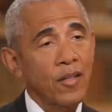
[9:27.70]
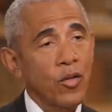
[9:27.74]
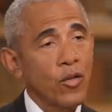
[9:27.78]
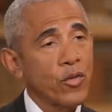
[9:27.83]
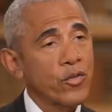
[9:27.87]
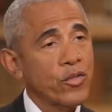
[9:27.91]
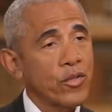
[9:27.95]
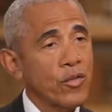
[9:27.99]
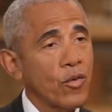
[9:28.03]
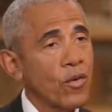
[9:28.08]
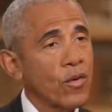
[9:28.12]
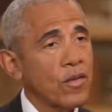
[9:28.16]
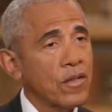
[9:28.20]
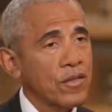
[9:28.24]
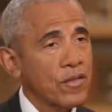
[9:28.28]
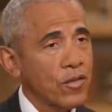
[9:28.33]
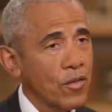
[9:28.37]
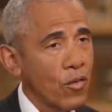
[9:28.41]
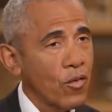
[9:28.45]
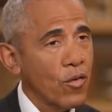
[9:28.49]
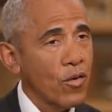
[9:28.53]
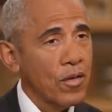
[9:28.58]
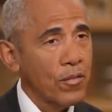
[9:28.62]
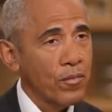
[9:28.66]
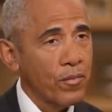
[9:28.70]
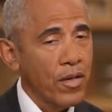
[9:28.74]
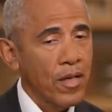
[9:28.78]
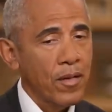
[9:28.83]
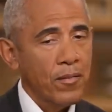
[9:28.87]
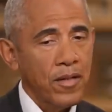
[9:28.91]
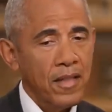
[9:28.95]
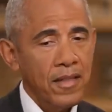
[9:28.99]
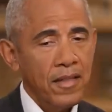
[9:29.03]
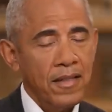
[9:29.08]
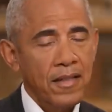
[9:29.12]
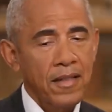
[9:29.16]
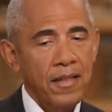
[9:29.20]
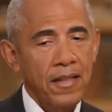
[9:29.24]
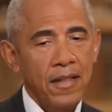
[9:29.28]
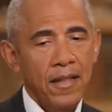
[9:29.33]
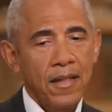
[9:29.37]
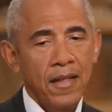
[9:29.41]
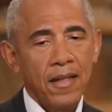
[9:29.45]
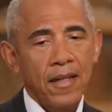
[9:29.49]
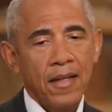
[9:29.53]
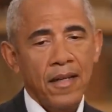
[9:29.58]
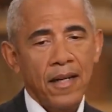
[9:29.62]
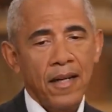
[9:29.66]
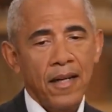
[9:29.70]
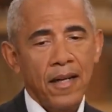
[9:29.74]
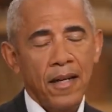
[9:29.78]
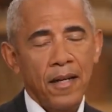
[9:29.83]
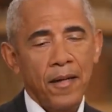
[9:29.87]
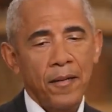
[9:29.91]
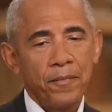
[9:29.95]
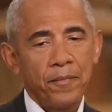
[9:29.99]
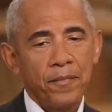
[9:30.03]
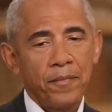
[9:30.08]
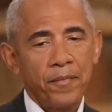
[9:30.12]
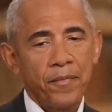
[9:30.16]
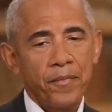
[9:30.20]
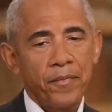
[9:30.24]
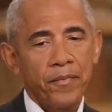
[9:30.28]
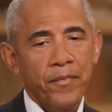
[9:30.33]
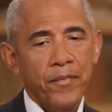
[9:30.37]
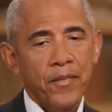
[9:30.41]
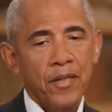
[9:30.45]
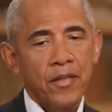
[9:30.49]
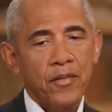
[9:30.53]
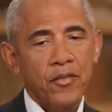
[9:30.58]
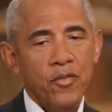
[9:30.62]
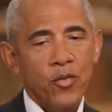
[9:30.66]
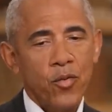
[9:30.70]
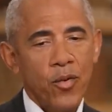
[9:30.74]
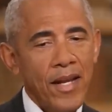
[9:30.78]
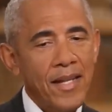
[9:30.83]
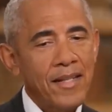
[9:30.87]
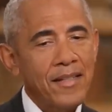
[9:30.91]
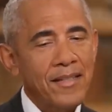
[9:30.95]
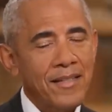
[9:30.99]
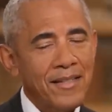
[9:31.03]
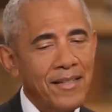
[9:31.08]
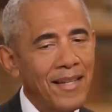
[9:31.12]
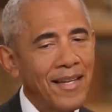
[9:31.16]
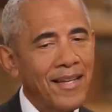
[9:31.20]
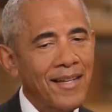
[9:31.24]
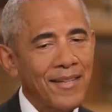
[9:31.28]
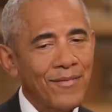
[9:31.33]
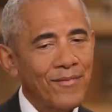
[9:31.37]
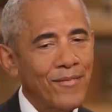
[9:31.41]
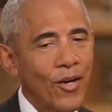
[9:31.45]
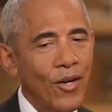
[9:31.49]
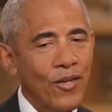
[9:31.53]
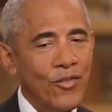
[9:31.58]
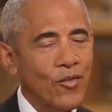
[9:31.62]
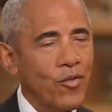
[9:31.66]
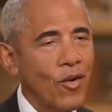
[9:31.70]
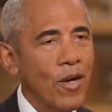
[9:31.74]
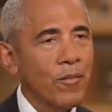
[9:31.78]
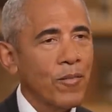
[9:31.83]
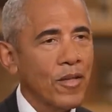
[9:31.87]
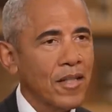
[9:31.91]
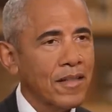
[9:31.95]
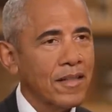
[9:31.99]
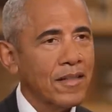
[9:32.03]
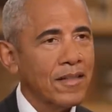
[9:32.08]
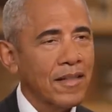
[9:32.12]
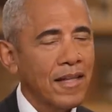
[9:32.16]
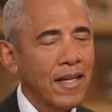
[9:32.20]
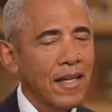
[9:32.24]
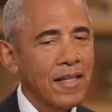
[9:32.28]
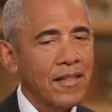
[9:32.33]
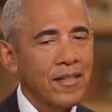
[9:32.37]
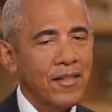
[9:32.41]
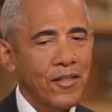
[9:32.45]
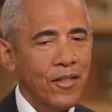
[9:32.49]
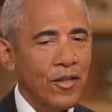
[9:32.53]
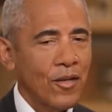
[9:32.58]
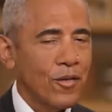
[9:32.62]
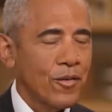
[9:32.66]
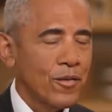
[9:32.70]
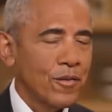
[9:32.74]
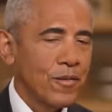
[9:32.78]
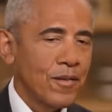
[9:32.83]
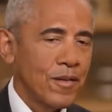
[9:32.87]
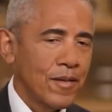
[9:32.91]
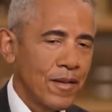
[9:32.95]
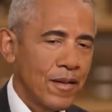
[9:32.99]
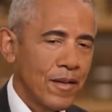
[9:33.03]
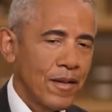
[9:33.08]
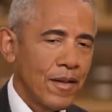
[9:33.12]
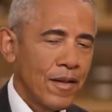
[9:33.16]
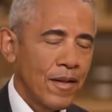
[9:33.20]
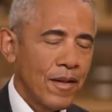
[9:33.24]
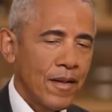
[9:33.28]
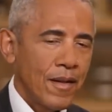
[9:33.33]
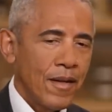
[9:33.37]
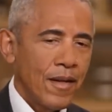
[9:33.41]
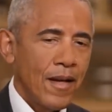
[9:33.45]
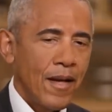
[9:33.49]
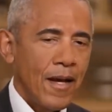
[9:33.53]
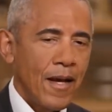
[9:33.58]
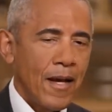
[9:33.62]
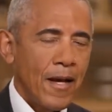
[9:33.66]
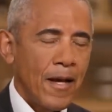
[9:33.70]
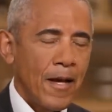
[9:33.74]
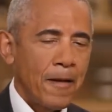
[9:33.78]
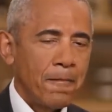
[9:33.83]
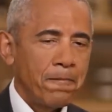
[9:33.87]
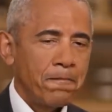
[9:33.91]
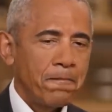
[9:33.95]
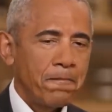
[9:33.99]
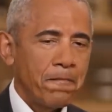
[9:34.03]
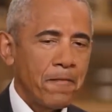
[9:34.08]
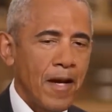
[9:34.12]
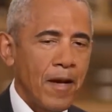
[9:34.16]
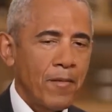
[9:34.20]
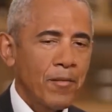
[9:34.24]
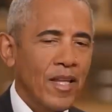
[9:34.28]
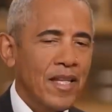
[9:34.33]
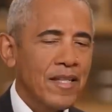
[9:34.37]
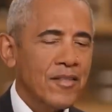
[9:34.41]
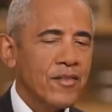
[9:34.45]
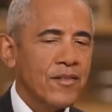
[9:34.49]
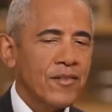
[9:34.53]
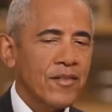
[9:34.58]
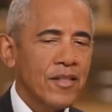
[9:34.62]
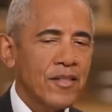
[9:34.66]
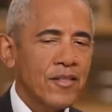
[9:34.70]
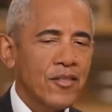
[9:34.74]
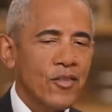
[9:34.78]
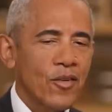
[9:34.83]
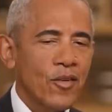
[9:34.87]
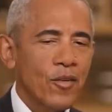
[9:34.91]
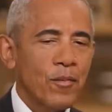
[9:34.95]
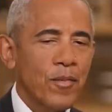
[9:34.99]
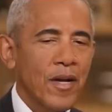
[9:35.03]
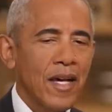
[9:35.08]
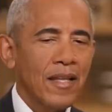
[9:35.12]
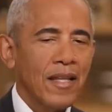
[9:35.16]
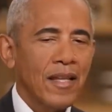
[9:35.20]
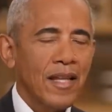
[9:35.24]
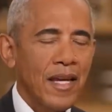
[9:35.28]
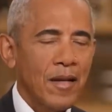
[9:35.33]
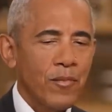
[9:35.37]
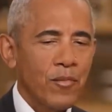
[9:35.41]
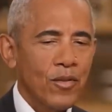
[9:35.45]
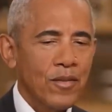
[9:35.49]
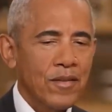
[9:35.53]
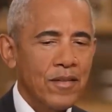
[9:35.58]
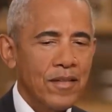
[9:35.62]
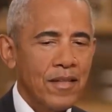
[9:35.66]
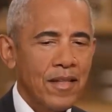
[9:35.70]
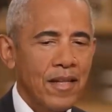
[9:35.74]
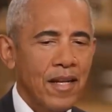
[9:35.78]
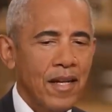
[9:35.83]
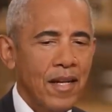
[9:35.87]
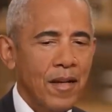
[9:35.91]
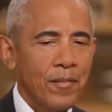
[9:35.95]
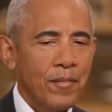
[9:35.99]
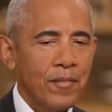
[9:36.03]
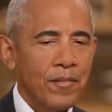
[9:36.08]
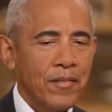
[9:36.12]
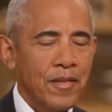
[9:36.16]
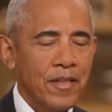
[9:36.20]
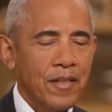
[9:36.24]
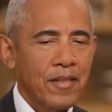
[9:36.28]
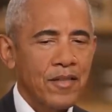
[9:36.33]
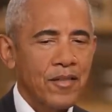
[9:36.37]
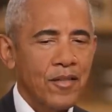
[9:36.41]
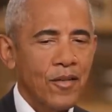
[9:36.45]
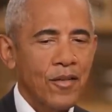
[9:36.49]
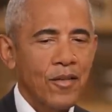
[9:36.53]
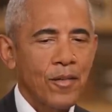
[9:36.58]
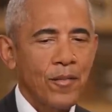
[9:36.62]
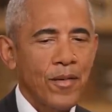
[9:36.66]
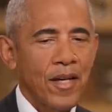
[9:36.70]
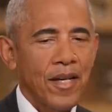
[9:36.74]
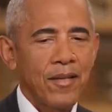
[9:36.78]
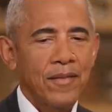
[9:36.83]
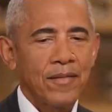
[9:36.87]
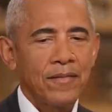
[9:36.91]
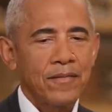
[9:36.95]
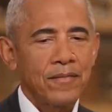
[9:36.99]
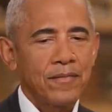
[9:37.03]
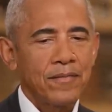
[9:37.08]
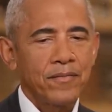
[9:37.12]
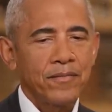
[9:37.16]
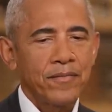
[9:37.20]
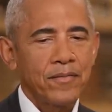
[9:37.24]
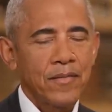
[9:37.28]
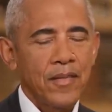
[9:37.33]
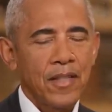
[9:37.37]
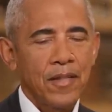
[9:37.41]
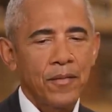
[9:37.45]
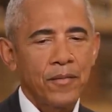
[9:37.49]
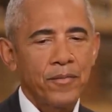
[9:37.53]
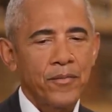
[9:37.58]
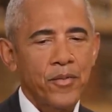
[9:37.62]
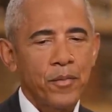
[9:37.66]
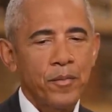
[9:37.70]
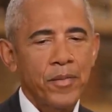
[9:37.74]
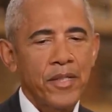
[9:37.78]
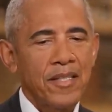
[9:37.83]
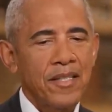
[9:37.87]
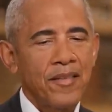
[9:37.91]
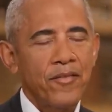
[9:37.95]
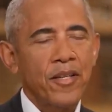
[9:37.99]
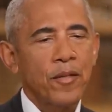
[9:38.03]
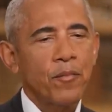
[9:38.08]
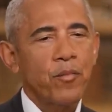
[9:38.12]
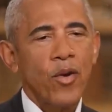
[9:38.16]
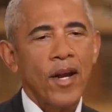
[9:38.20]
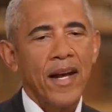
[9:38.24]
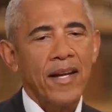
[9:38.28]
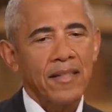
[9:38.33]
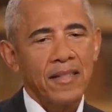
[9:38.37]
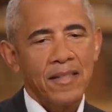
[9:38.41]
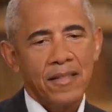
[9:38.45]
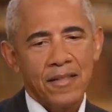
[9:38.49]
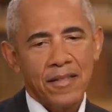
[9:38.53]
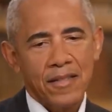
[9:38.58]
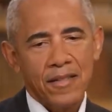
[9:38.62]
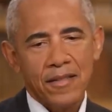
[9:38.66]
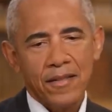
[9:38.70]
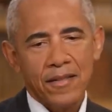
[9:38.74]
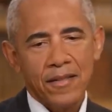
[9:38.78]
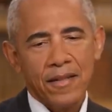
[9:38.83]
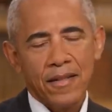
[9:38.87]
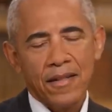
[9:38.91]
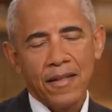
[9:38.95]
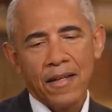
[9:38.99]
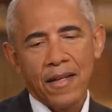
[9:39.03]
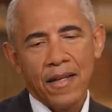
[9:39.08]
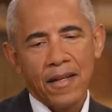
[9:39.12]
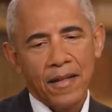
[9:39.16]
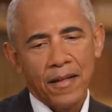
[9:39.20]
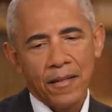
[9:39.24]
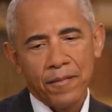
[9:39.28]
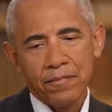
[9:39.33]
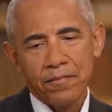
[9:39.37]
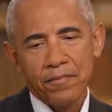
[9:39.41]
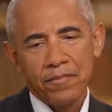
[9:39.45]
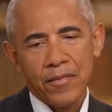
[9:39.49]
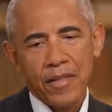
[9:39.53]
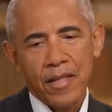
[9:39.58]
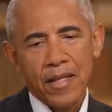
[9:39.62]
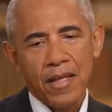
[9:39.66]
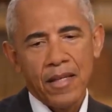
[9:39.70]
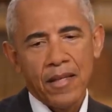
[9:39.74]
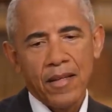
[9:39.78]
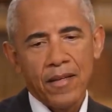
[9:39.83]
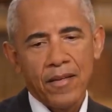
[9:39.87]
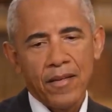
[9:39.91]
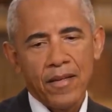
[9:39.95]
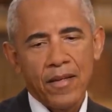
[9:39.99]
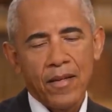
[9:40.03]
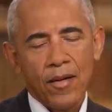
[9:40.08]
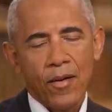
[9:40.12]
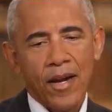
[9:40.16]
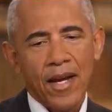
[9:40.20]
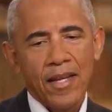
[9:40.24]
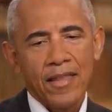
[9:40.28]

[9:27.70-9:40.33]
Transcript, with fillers: closed doors or in public, um, trends that are troubling. And so um, I'm less concerned about labels than I'm concerned about you know, specific practices. Uh, you know,